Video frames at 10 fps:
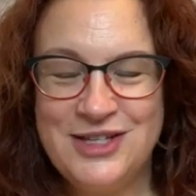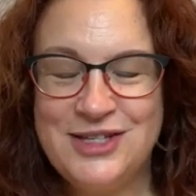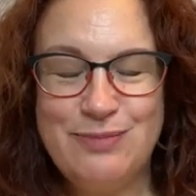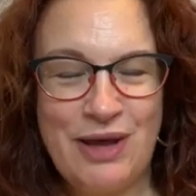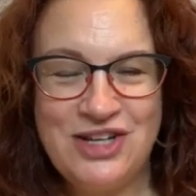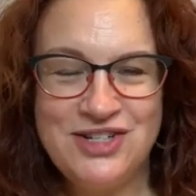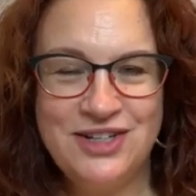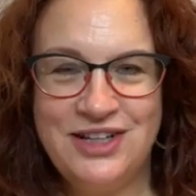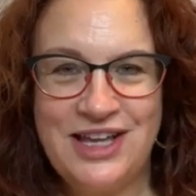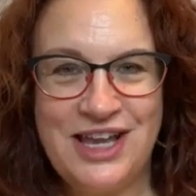
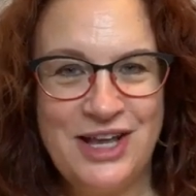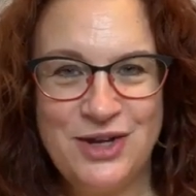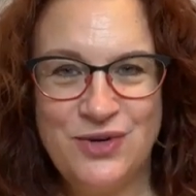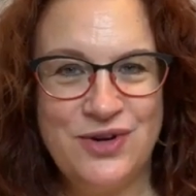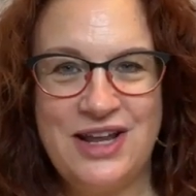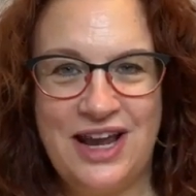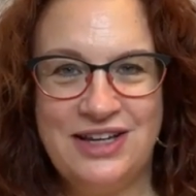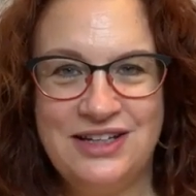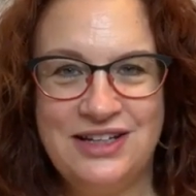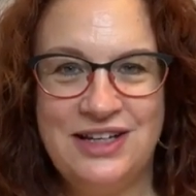specially
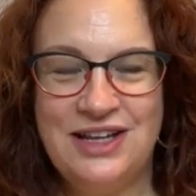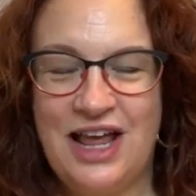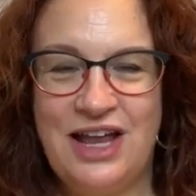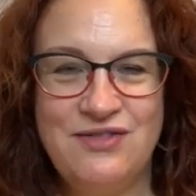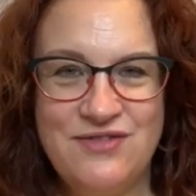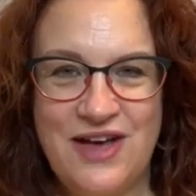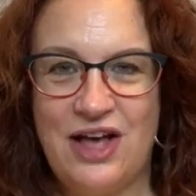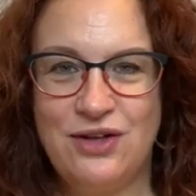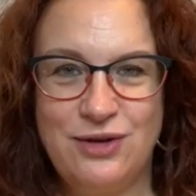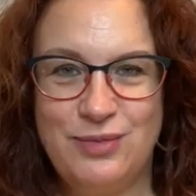created and
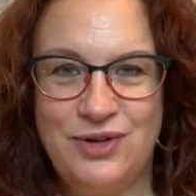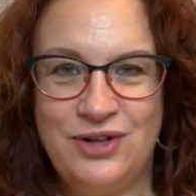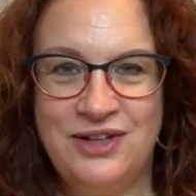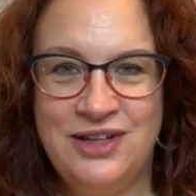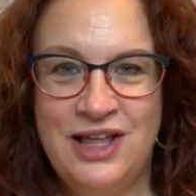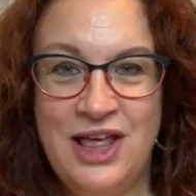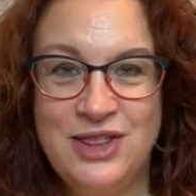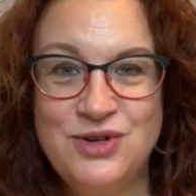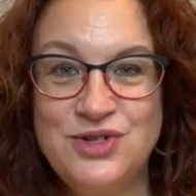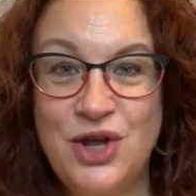valuable.
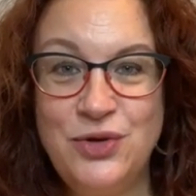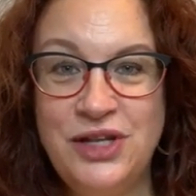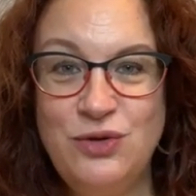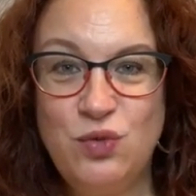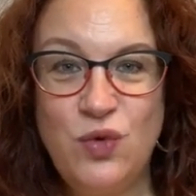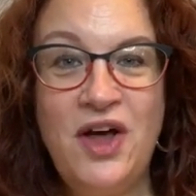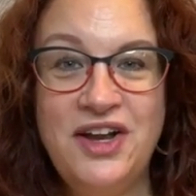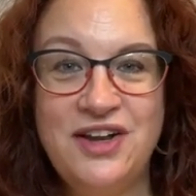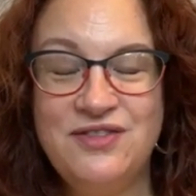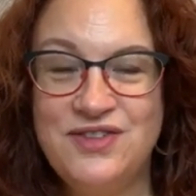There's only
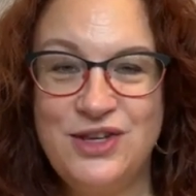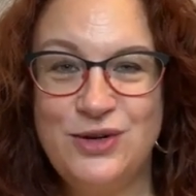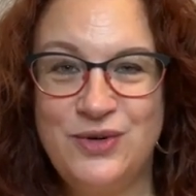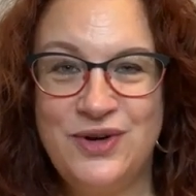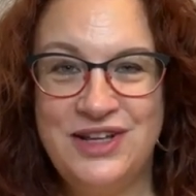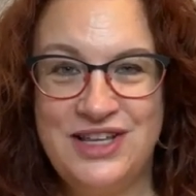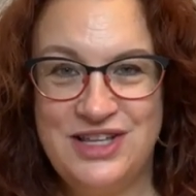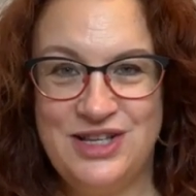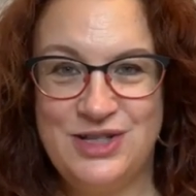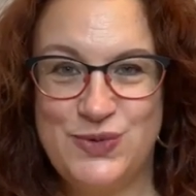one of you
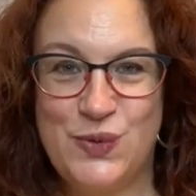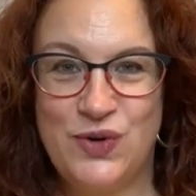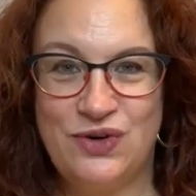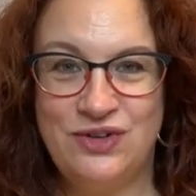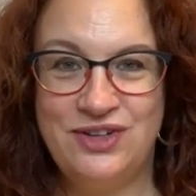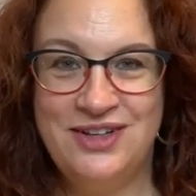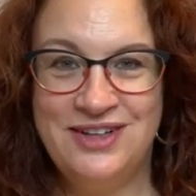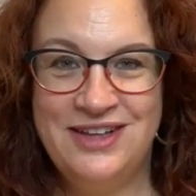in this world.